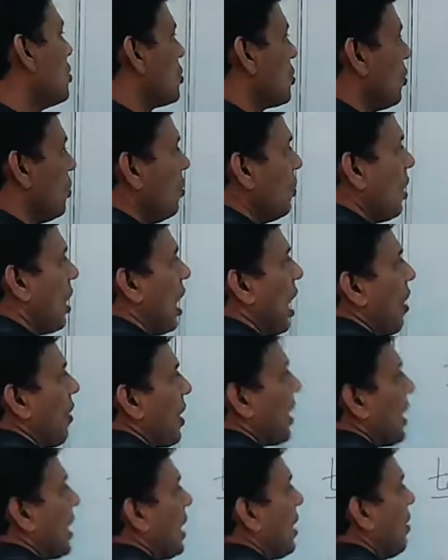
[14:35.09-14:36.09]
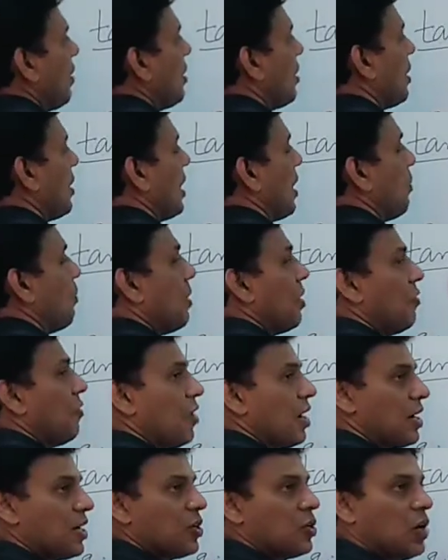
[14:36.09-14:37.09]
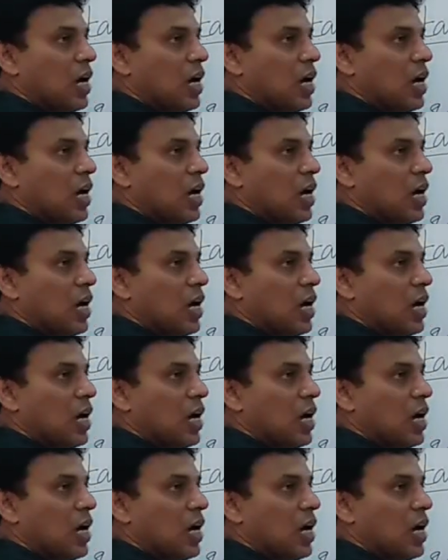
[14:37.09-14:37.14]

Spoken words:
So how can I? Number one,